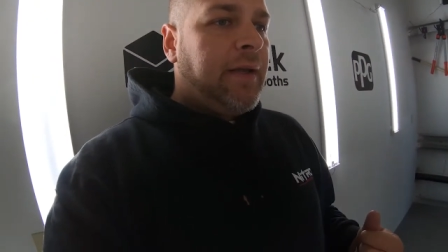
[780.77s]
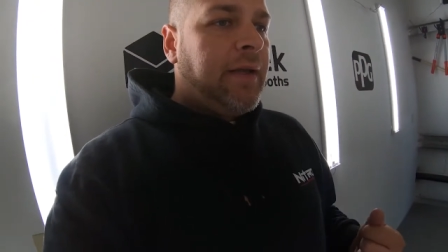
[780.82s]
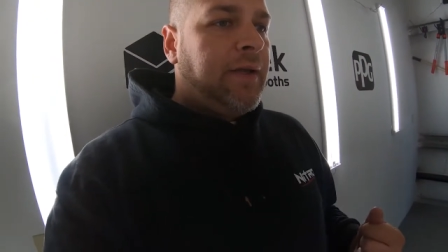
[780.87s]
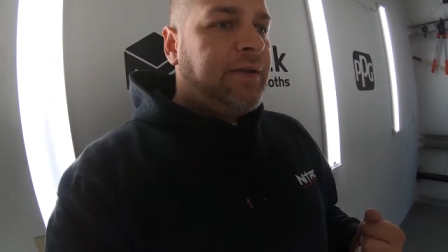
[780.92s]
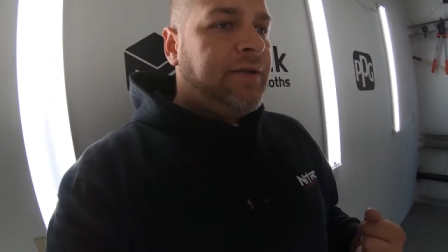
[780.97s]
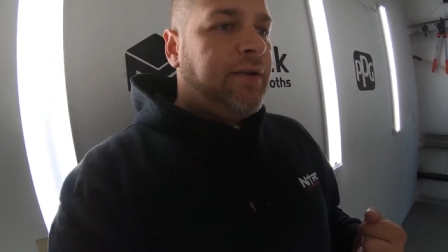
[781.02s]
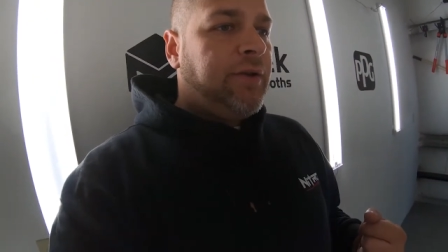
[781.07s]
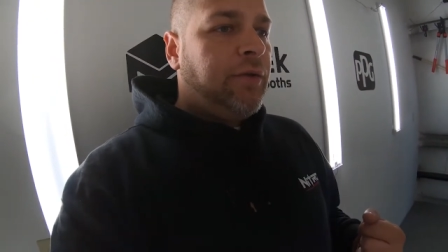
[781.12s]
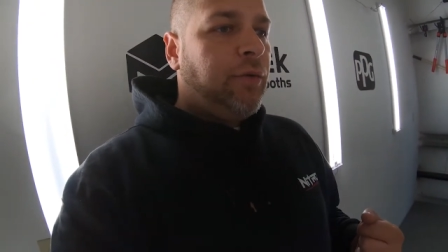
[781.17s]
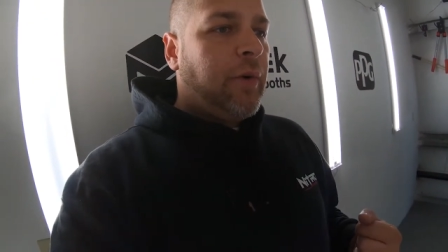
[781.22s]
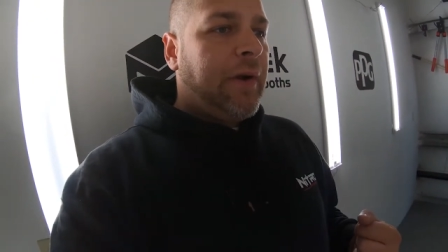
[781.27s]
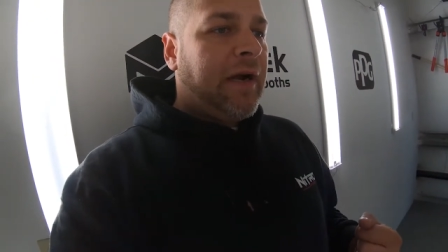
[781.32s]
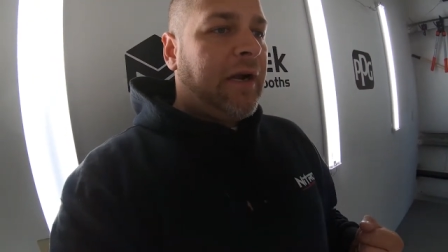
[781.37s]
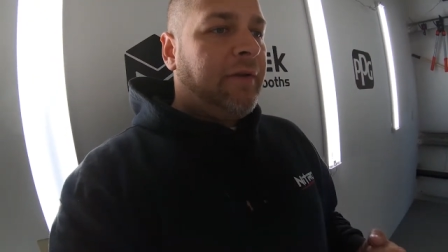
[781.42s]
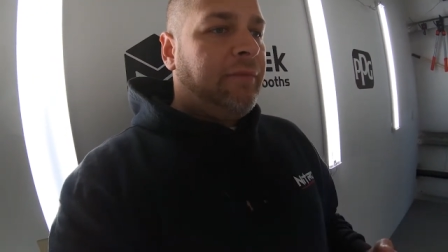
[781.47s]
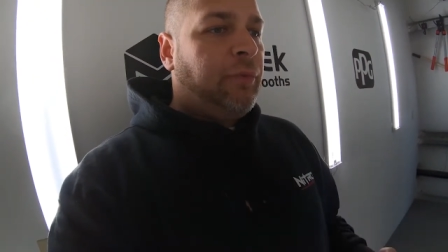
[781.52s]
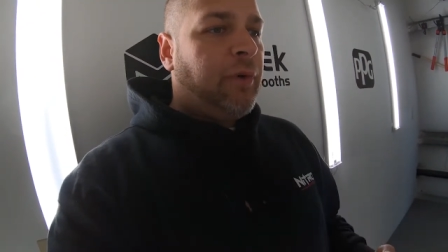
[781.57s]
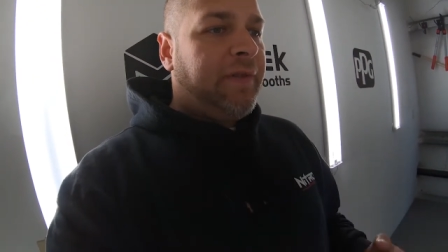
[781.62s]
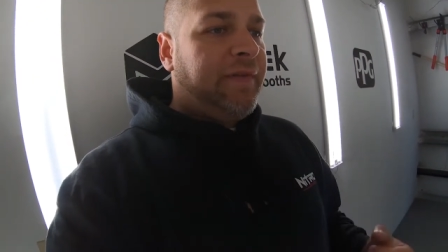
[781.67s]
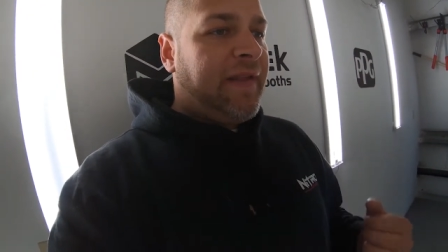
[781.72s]
to where
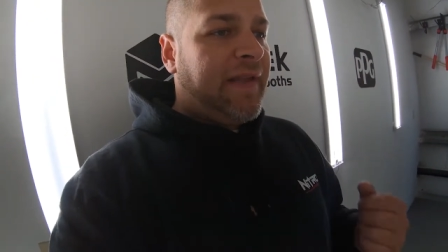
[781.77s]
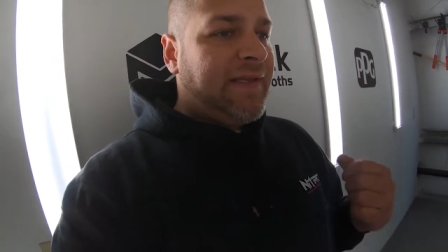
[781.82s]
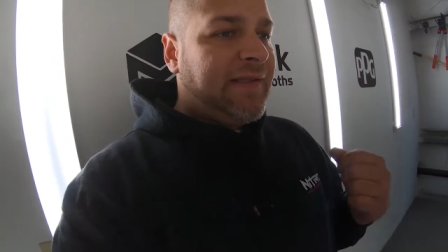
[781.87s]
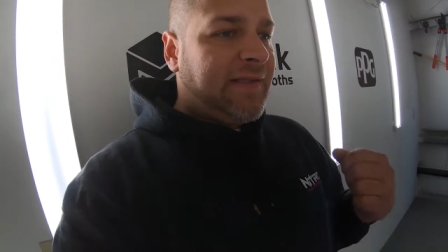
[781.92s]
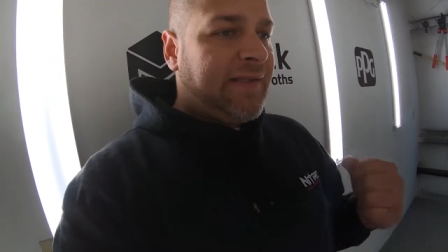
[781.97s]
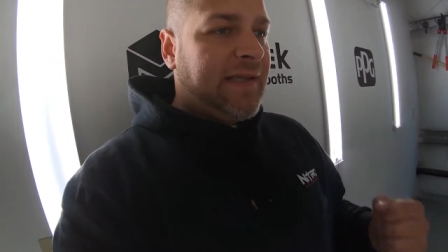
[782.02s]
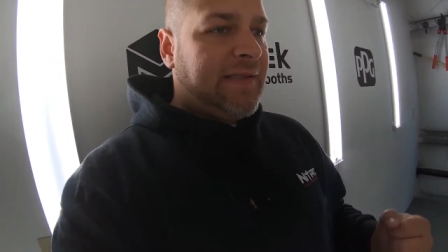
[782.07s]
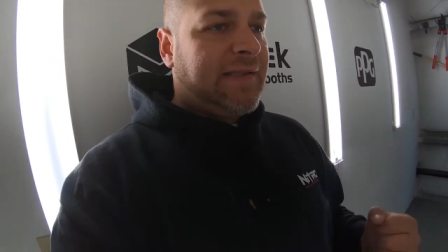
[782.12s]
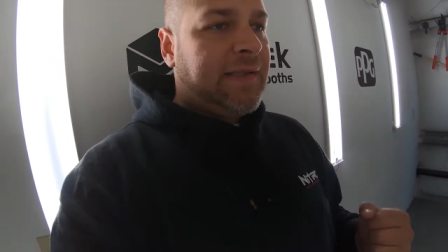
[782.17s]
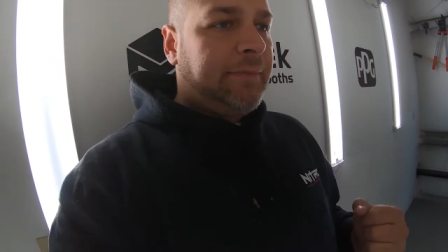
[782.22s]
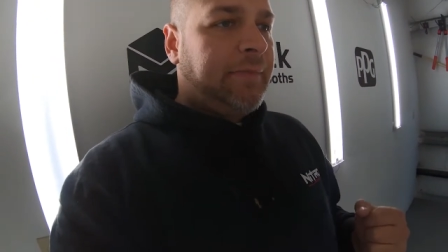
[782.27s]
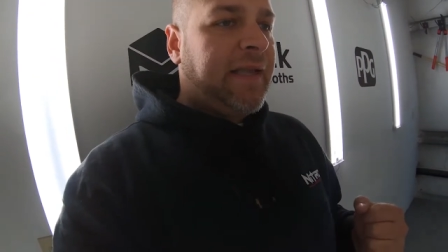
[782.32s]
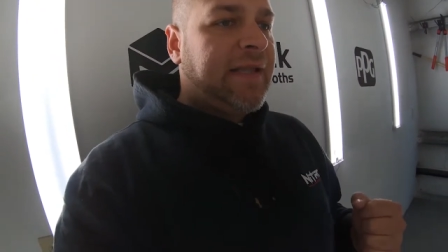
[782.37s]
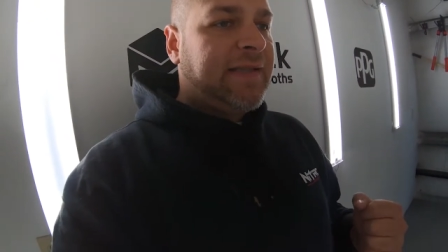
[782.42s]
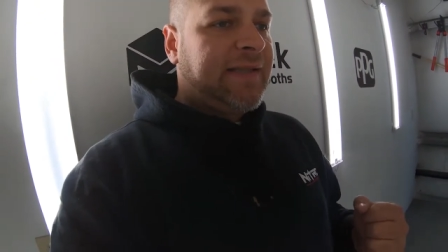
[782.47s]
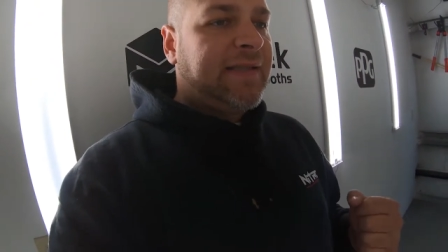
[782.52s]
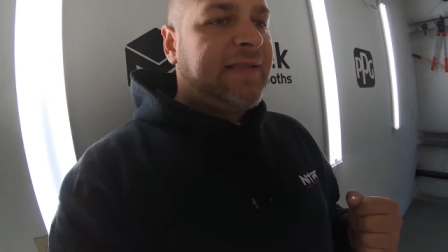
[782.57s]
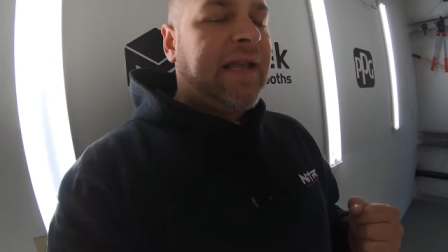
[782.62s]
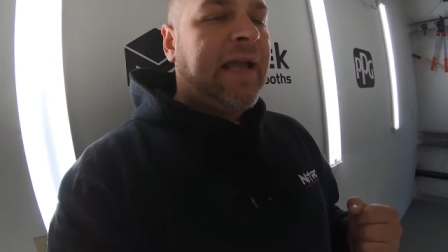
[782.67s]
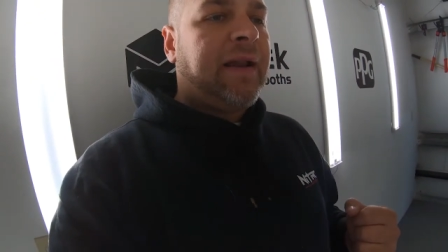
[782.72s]
when this system gets
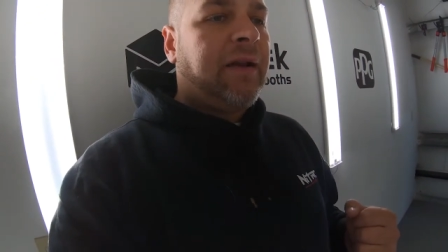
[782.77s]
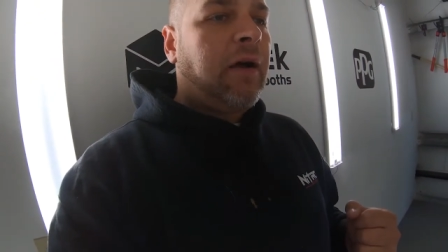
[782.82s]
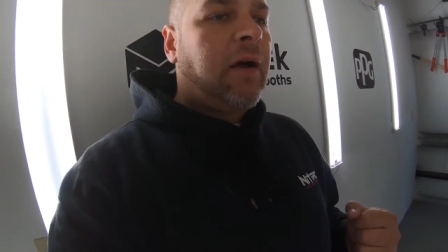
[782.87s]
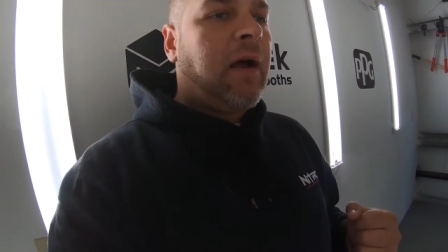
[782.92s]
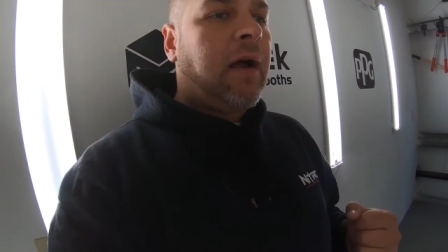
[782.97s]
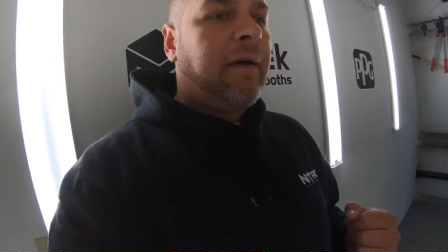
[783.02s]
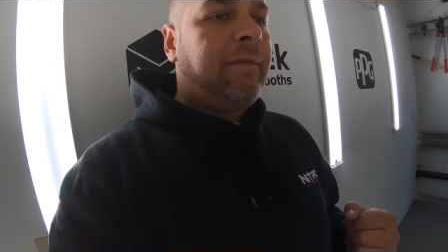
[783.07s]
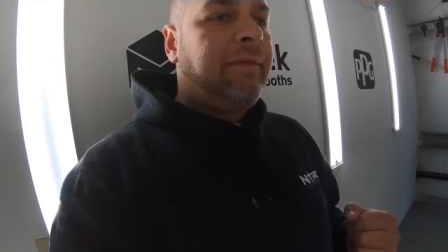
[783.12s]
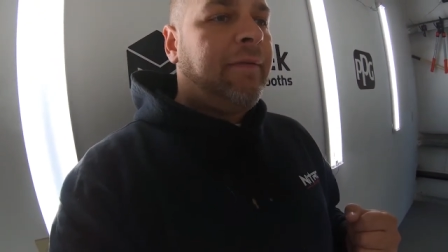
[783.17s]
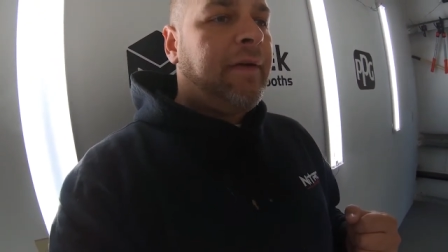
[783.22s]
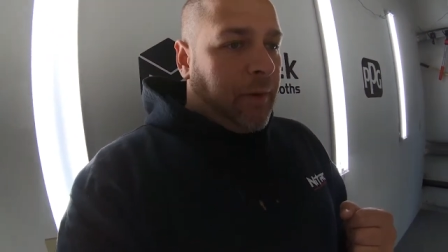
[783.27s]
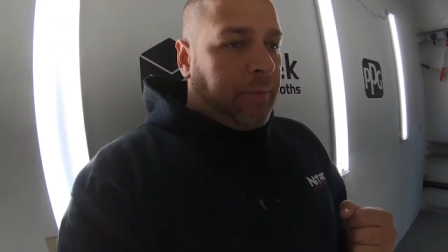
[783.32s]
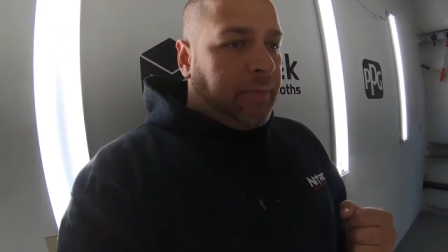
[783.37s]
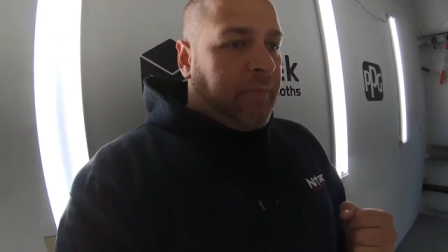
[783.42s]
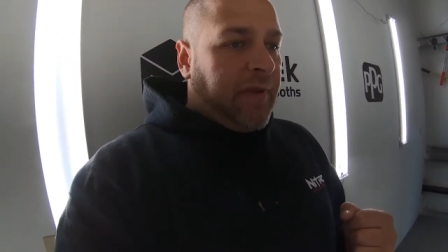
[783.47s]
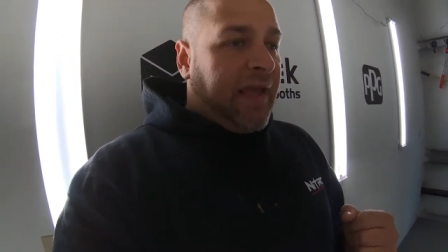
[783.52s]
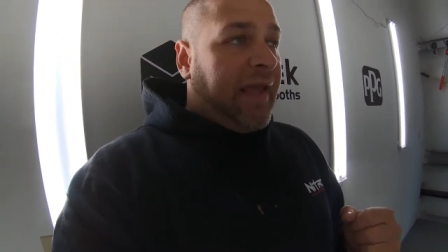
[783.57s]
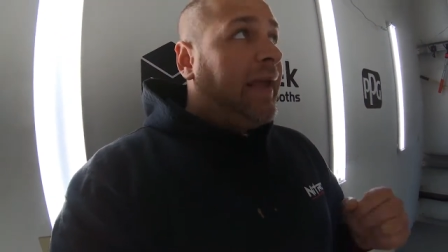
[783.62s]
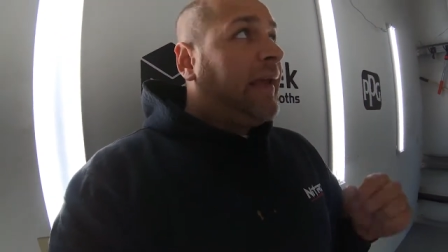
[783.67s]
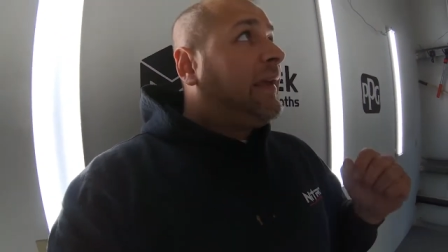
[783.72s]
set off,
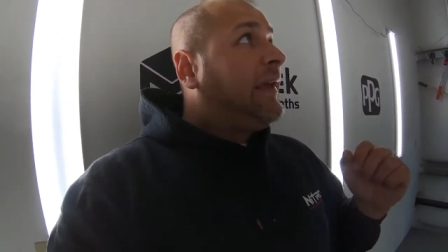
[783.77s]
it